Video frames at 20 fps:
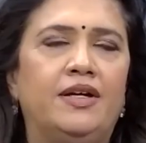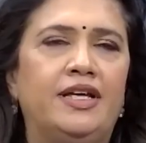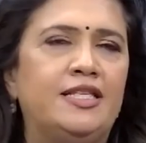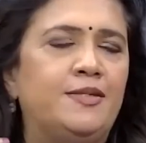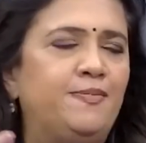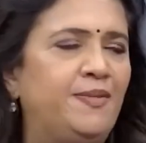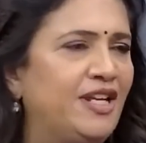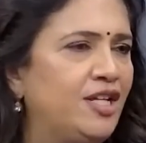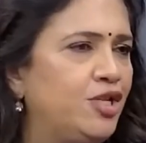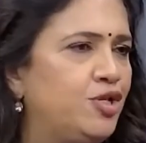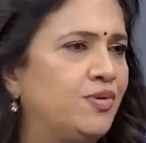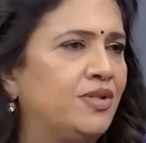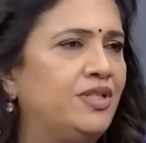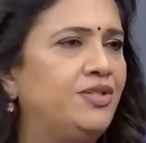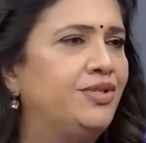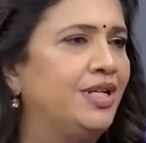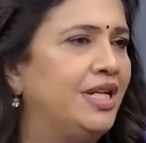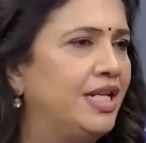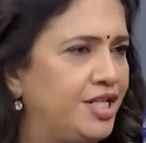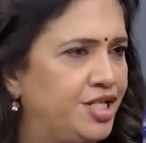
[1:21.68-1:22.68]
spiritual,
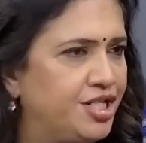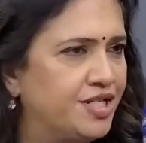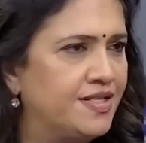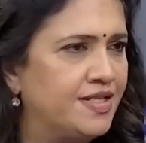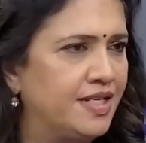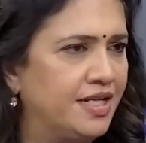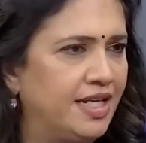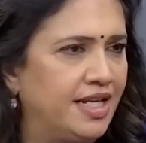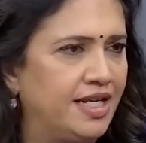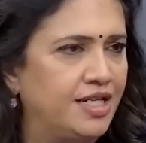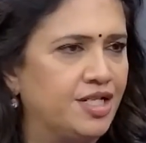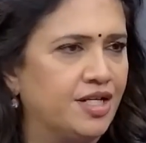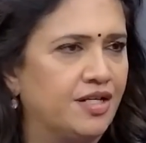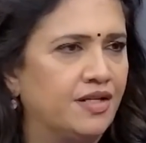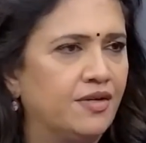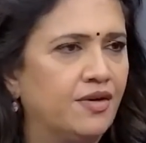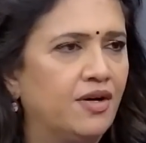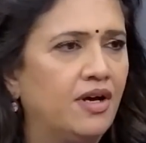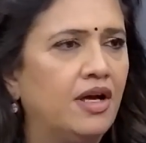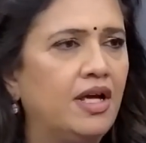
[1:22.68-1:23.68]
religious in nature.
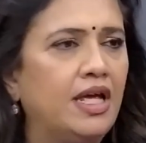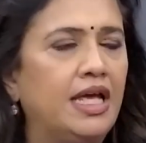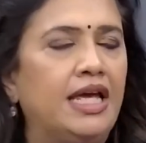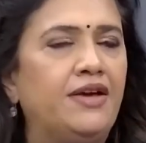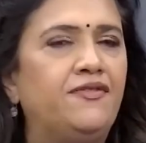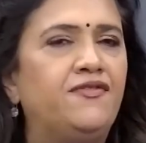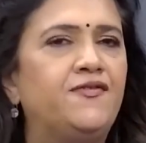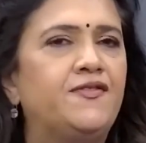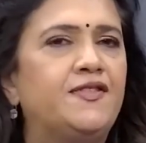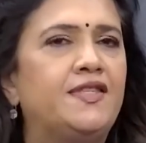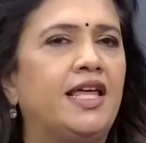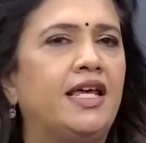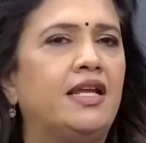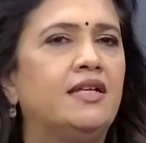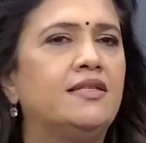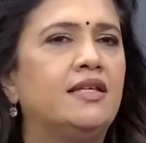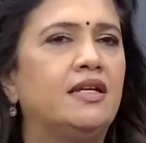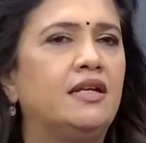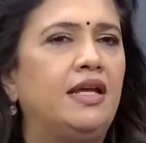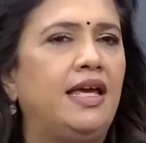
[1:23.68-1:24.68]
If there
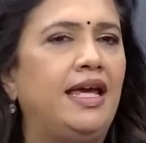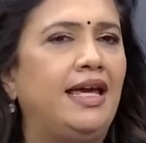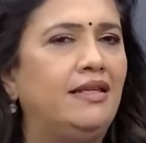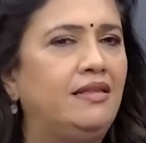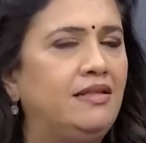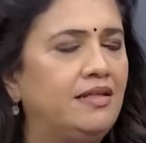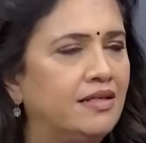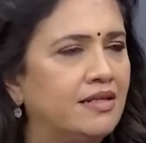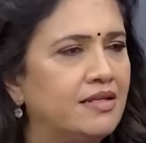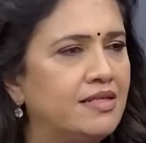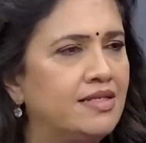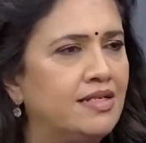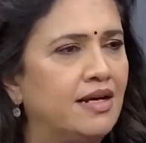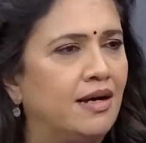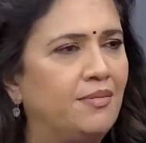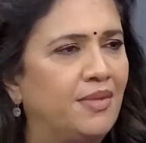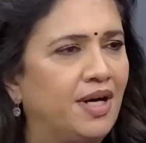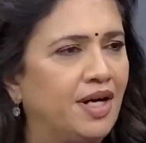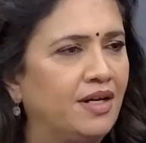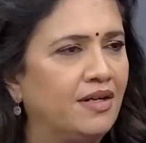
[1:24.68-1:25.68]
is an atheist
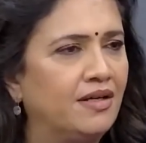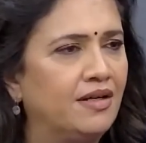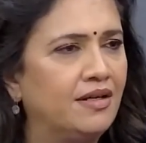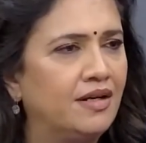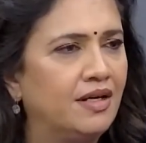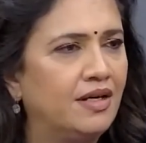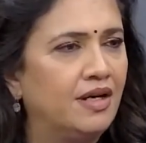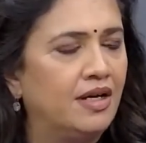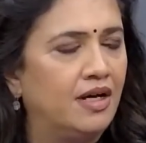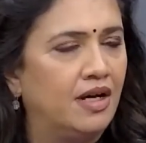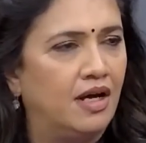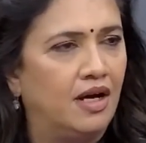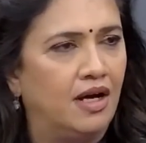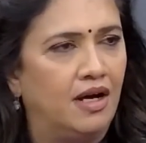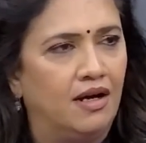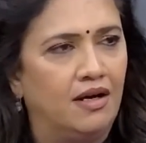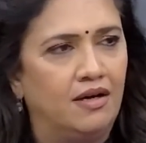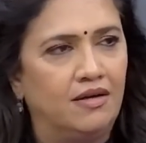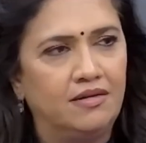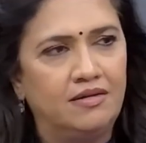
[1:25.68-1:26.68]
among
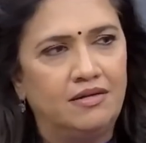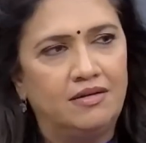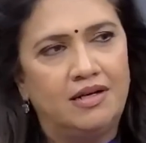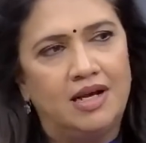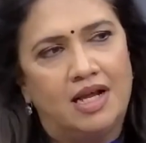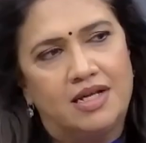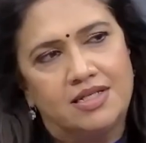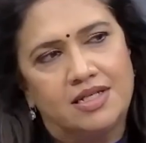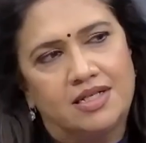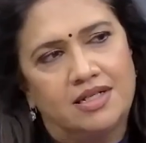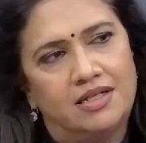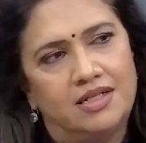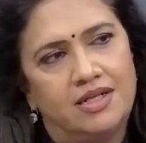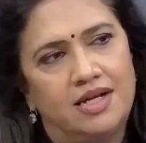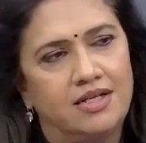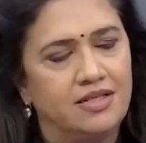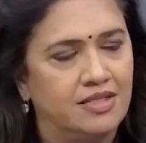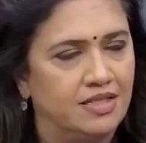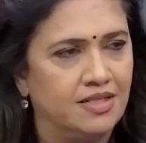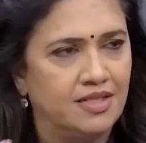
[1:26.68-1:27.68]
classical
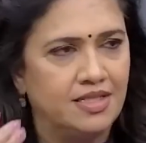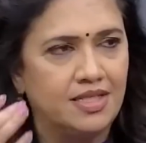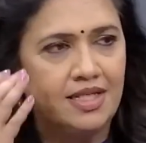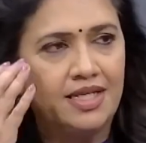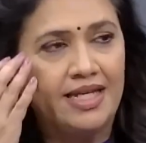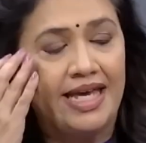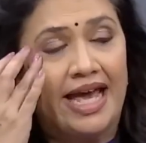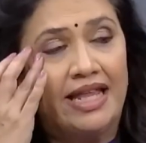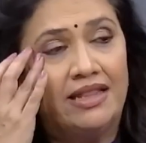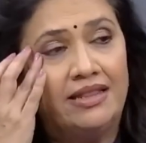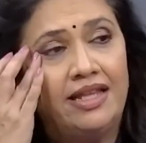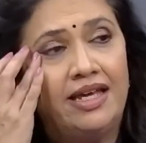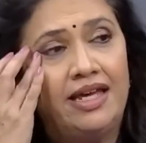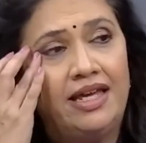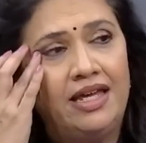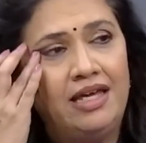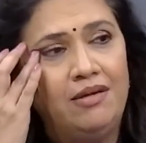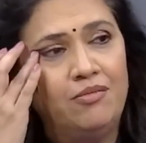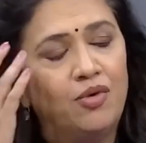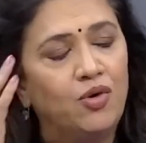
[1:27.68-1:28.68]
dancers, can
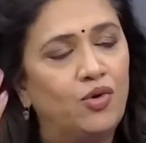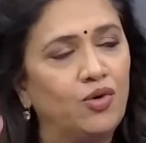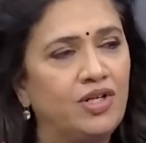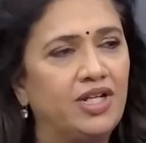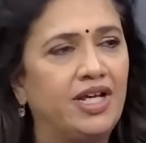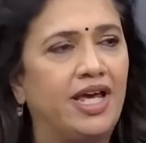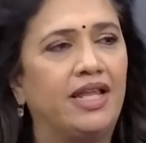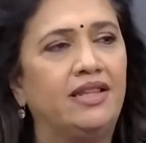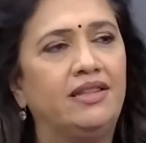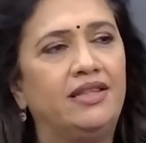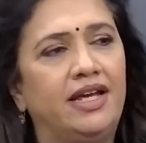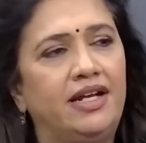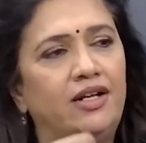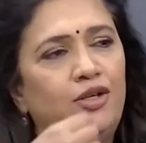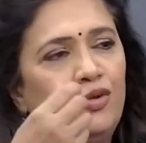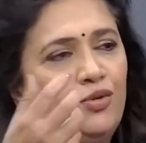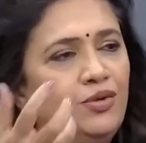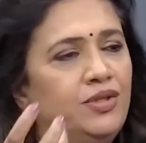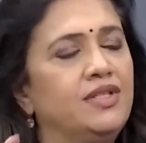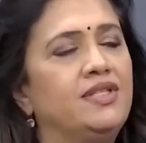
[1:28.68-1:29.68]
they emote? Can they
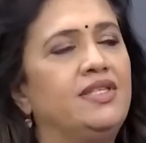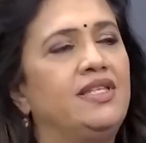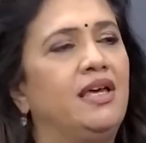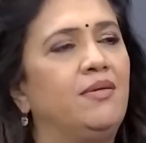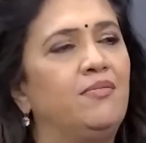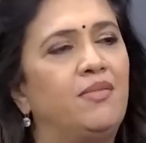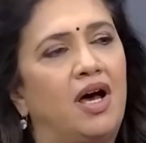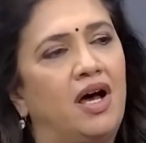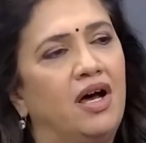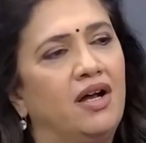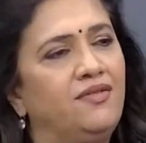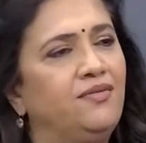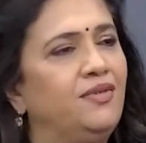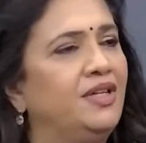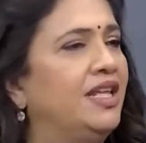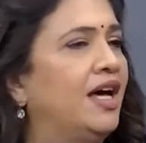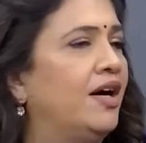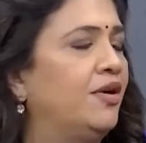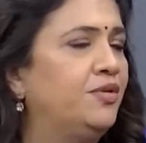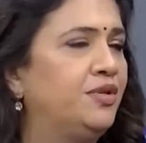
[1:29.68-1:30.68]
do the same art
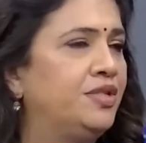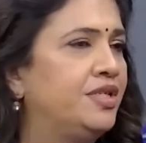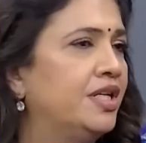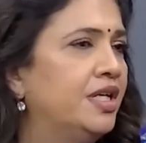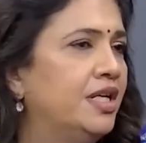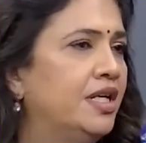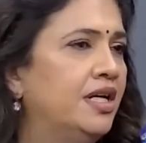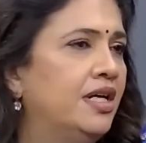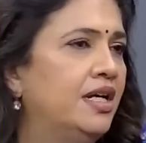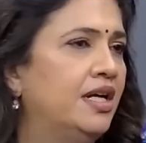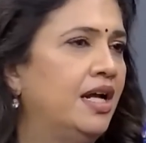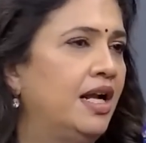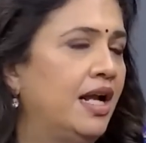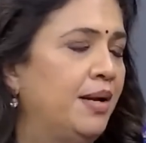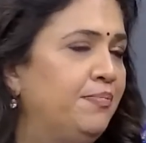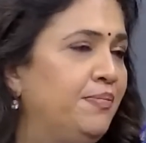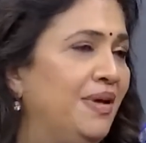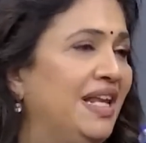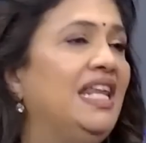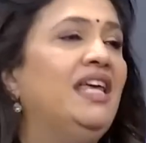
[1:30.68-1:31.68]
without
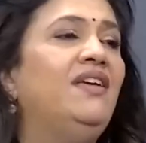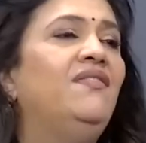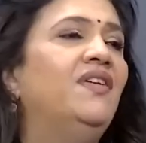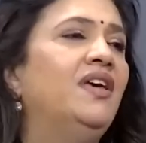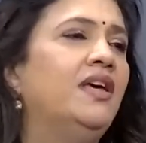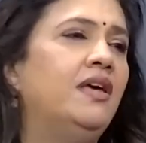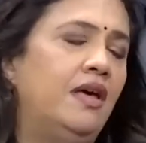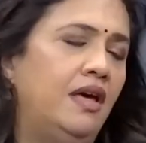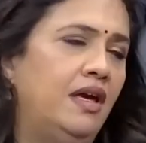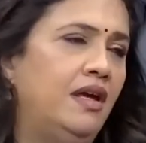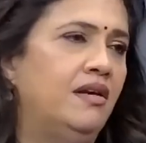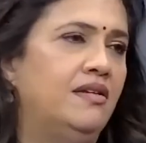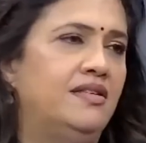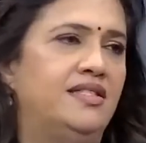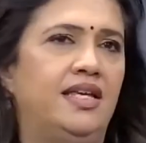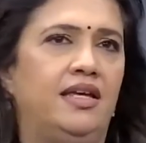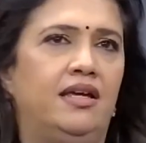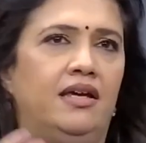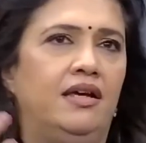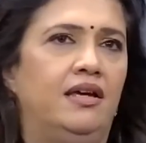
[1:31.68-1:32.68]
believing in,
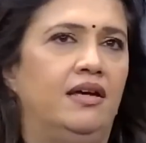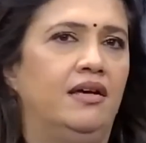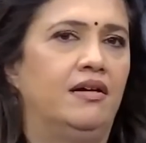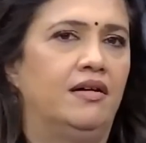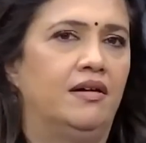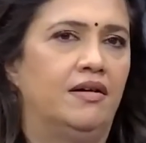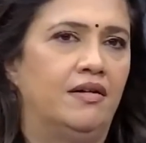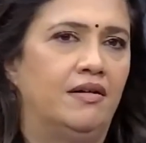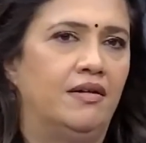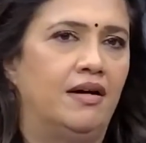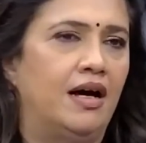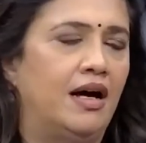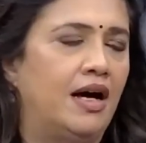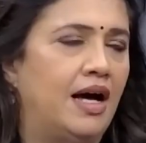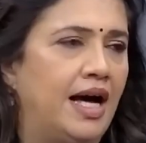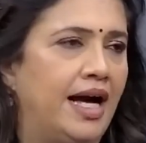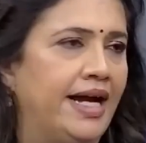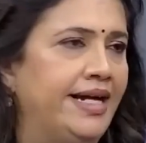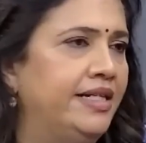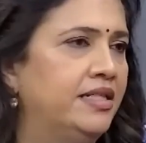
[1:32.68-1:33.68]
say,
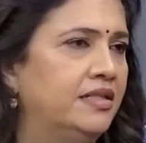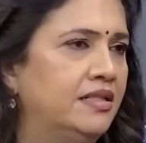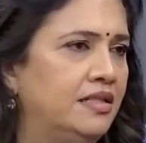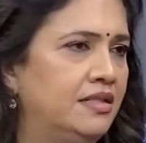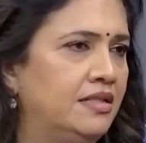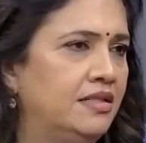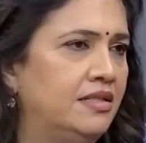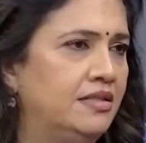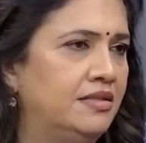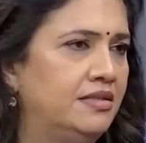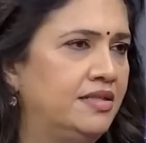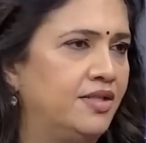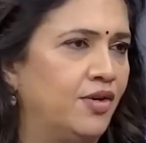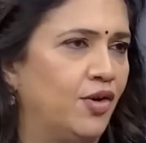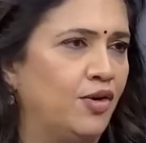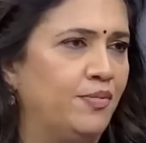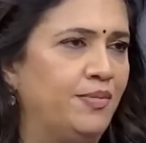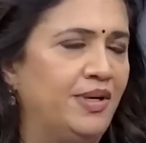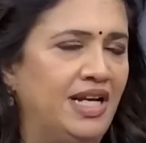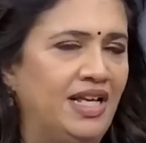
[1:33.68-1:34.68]
idols,
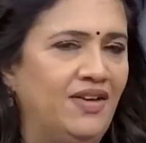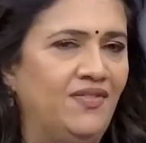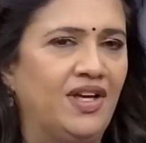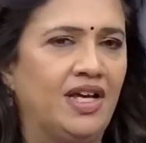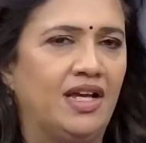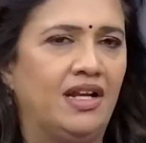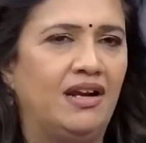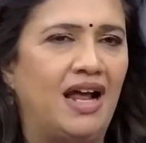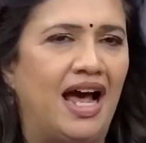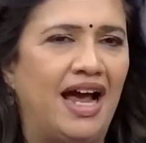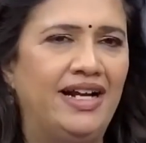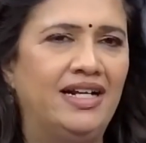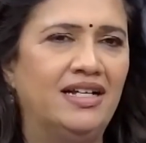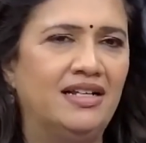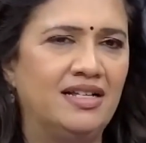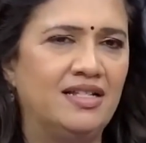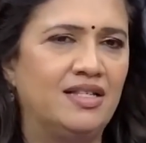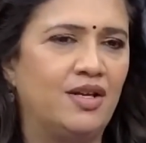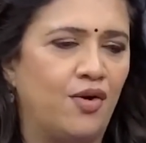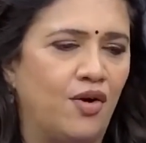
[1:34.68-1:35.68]
or believing in,
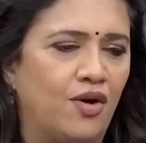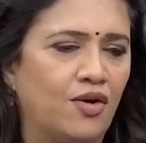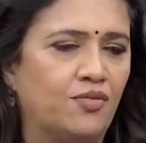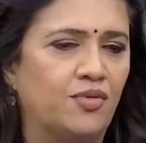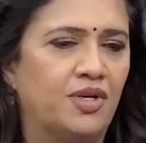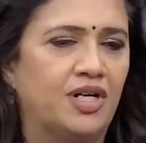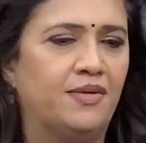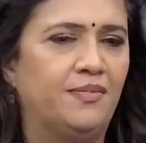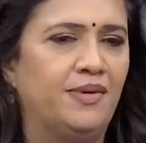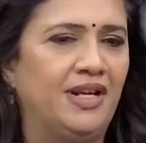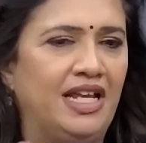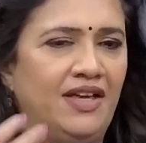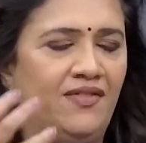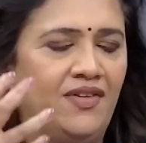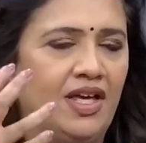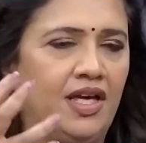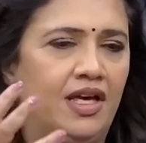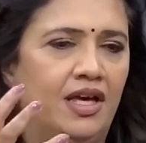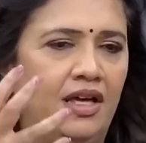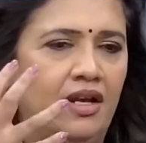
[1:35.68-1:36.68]
idol is a wrong word,
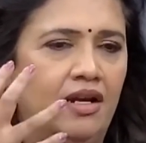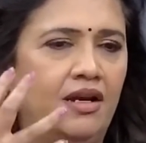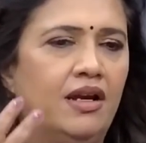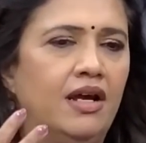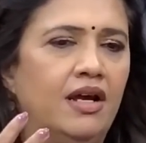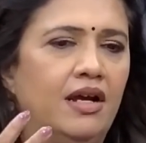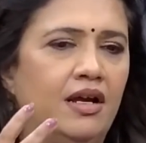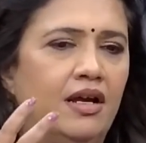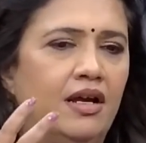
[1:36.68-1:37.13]
believing in